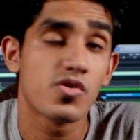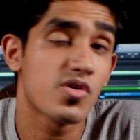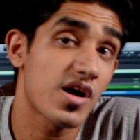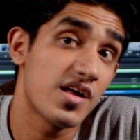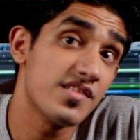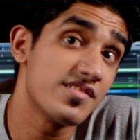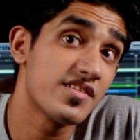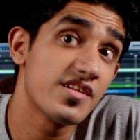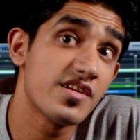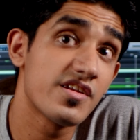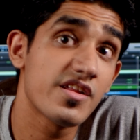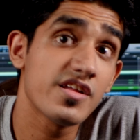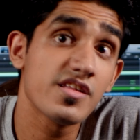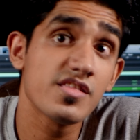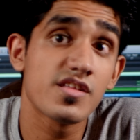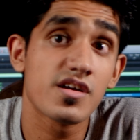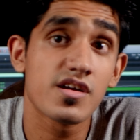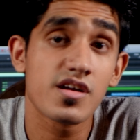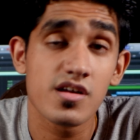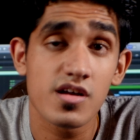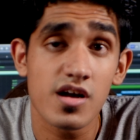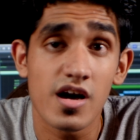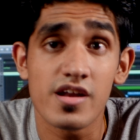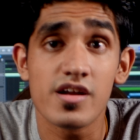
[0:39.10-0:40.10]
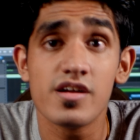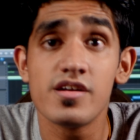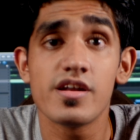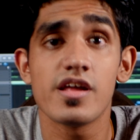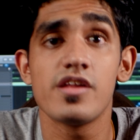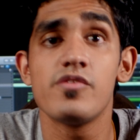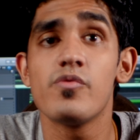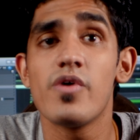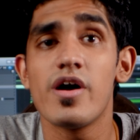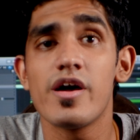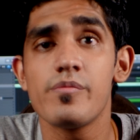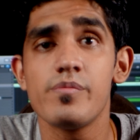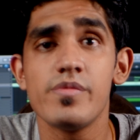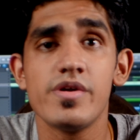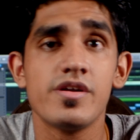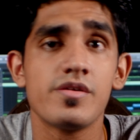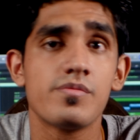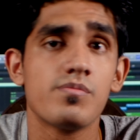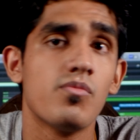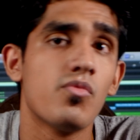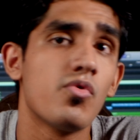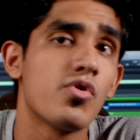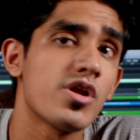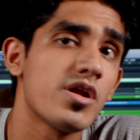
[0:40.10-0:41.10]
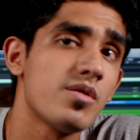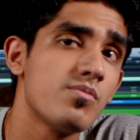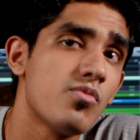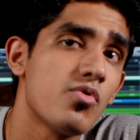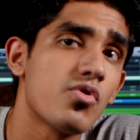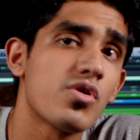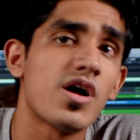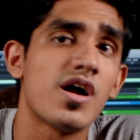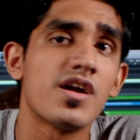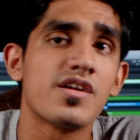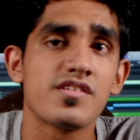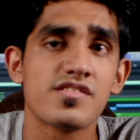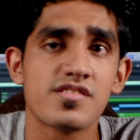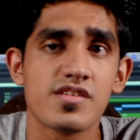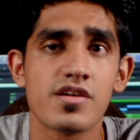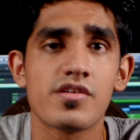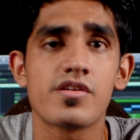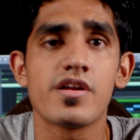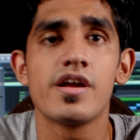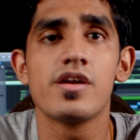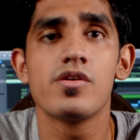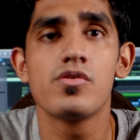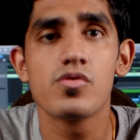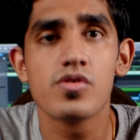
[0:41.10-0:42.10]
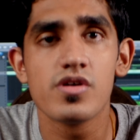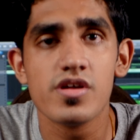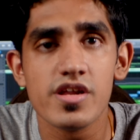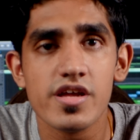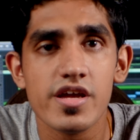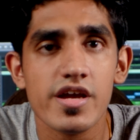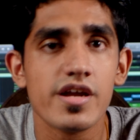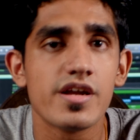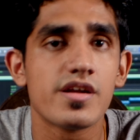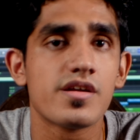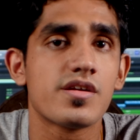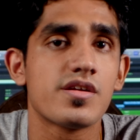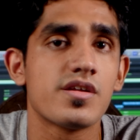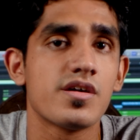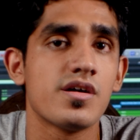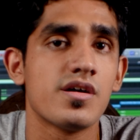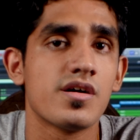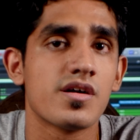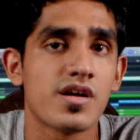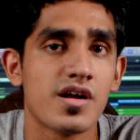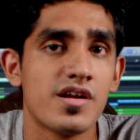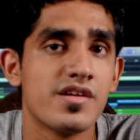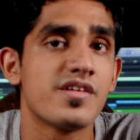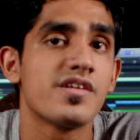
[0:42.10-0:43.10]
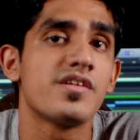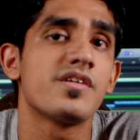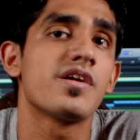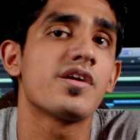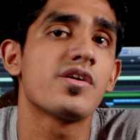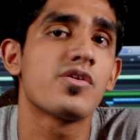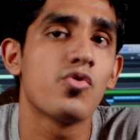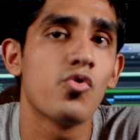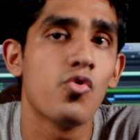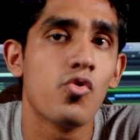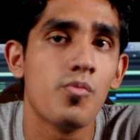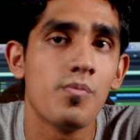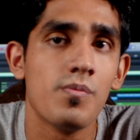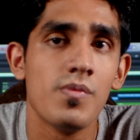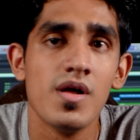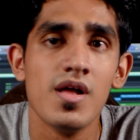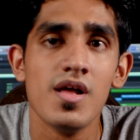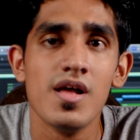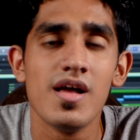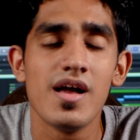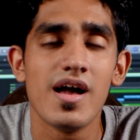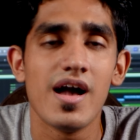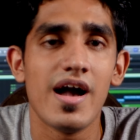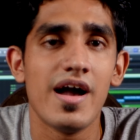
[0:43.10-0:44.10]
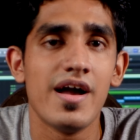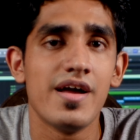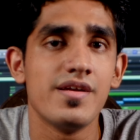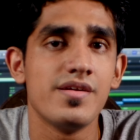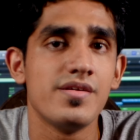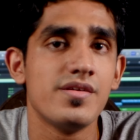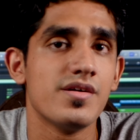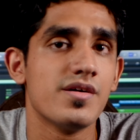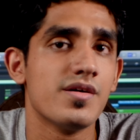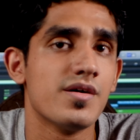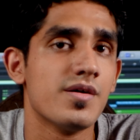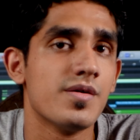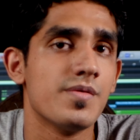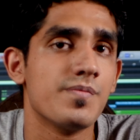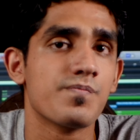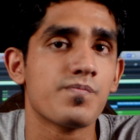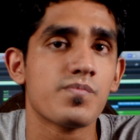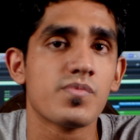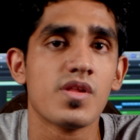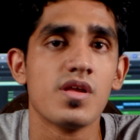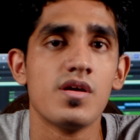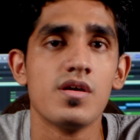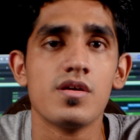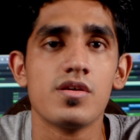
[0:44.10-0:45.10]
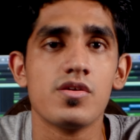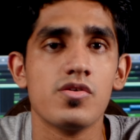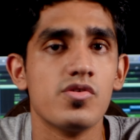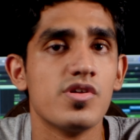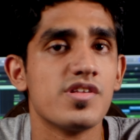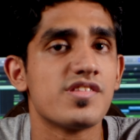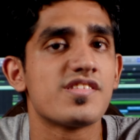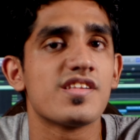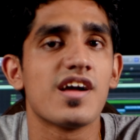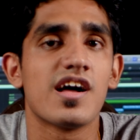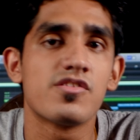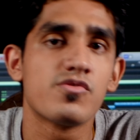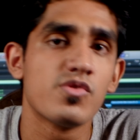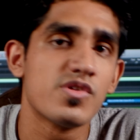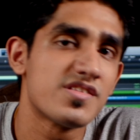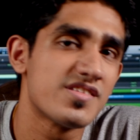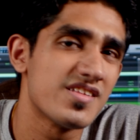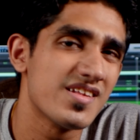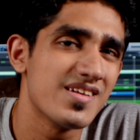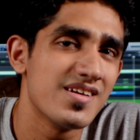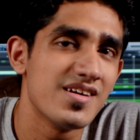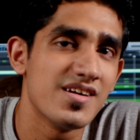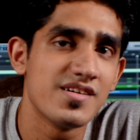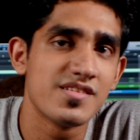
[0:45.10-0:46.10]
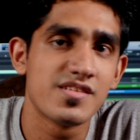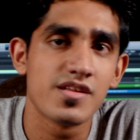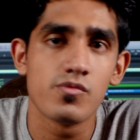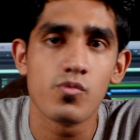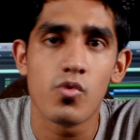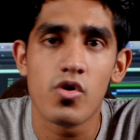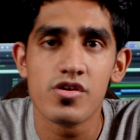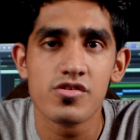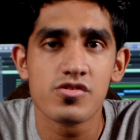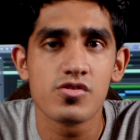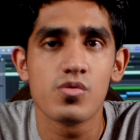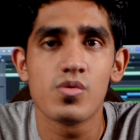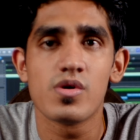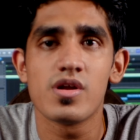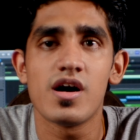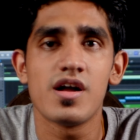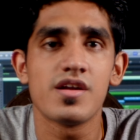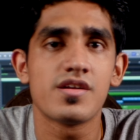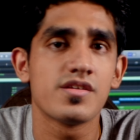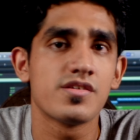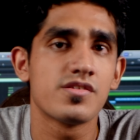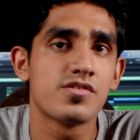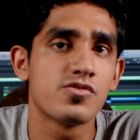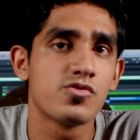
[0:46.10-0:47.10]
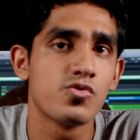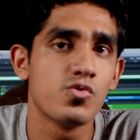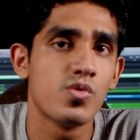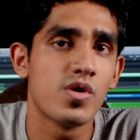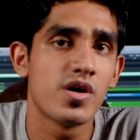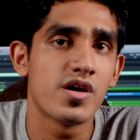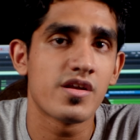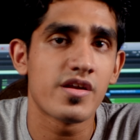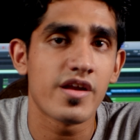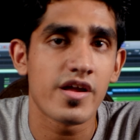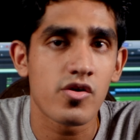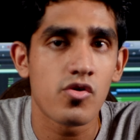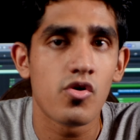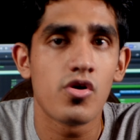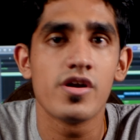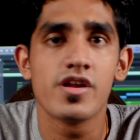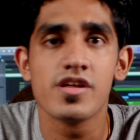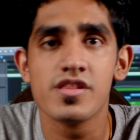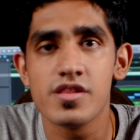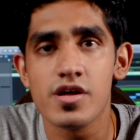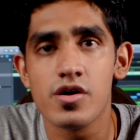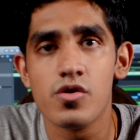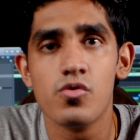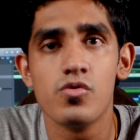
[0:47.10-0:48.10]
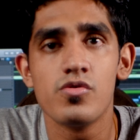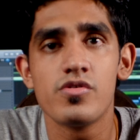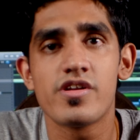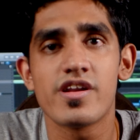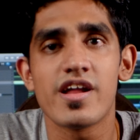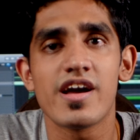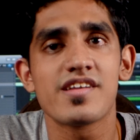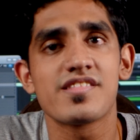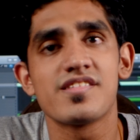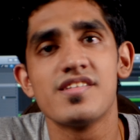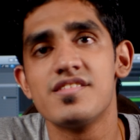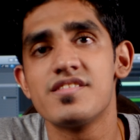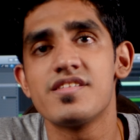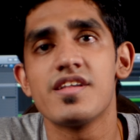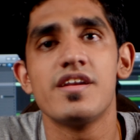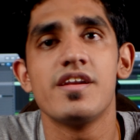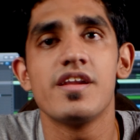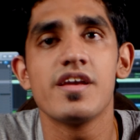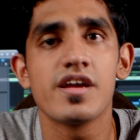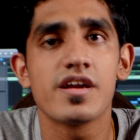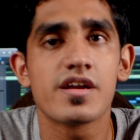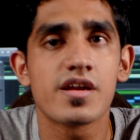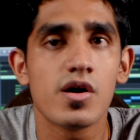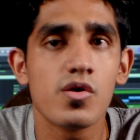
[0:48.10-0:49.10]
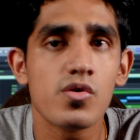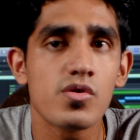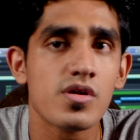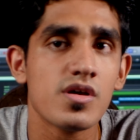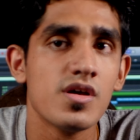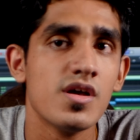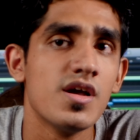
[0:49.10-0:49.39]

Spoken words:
considering the current environment, more and more artists are trying to create content at home, and it starts with singers and voiceover artists who are recording their own tracks and sending it out.